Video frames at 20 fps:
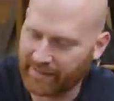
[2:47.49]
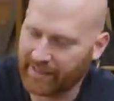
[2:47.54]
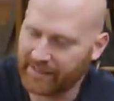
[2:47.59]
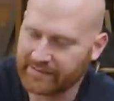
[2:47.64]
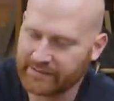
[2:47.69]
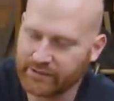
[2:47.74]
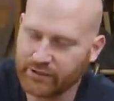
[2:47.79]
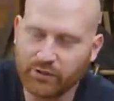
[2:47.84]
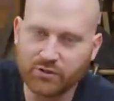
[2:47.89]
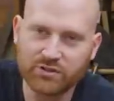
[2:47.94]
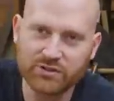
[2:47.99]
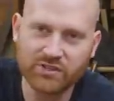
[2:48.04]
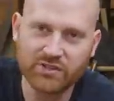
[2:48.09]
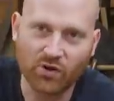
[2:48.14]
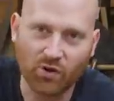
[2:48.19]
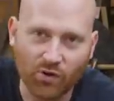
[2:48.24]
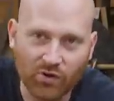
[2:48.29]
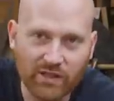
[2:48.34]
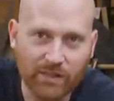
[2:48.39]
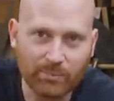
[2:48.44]
And usually
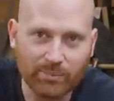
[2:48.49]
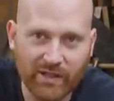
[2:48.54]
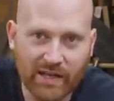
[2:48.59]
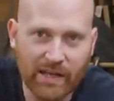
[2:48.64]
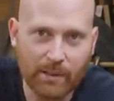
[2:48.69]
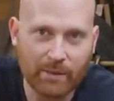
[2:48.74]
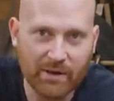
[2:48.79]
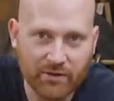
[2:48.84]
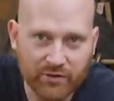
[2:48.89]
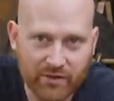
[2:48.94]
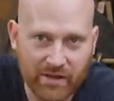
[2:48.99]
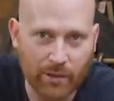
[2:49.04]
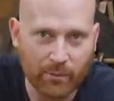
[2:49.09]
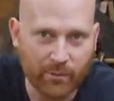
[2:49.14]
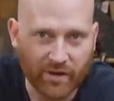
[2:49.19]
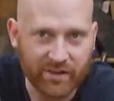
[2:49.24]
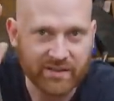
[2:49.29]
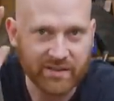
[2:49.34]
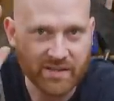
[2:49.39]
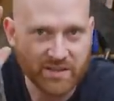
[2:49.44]
the only plane I'm going to do that
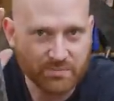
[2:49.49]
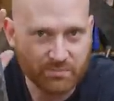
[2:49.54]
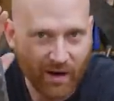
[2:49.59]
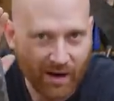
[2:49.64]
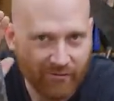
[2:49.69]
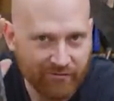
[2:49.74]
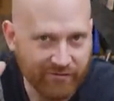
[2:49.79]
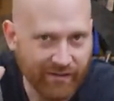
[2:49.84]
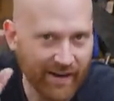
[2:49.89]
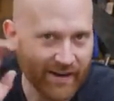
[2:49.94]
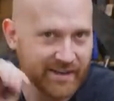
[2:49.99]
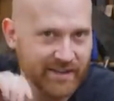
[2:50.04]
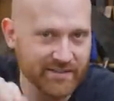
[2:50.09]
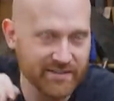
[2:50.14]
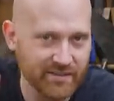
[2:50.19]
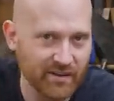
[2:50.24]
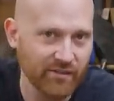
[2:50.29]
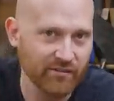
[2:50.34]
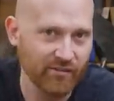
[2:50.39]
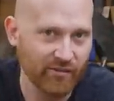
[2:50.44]
with is my
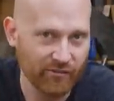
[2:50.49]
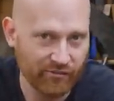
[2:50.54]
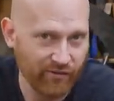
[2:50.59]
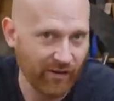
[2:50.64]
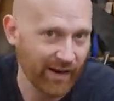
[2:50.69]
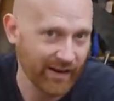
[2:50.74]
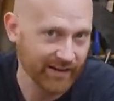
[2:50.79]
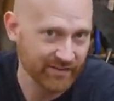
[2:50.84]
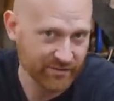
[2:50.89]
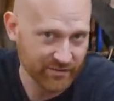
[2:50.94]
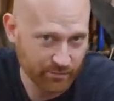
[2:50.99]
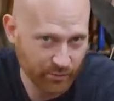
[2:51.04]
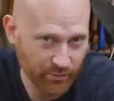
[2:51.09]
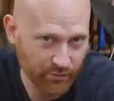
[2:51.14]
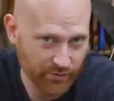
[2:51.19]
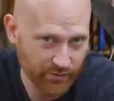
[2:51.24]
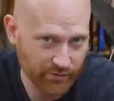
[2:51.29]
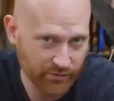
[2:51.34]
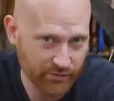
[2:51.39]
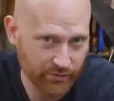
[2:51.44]
finest of fine
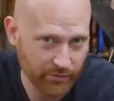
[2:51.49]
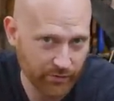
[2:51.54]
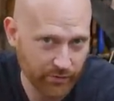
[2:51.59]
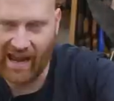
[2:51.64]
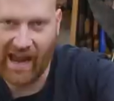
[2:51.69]
smoothers.